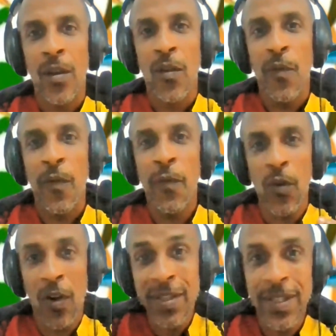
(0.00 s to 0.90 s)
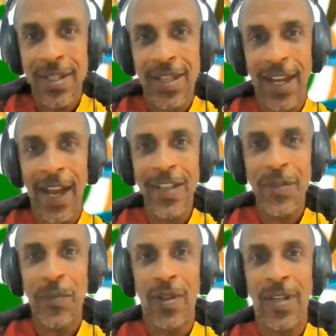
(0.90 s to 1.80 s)
for us in the
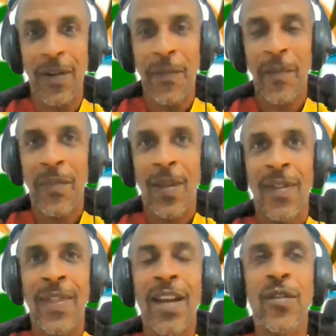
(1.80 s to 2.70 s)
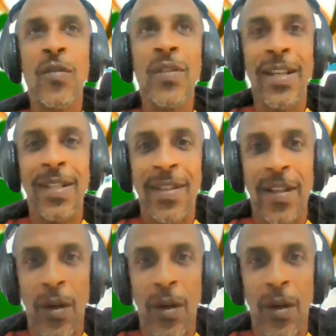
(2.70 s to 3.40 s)
diaspora, not only is it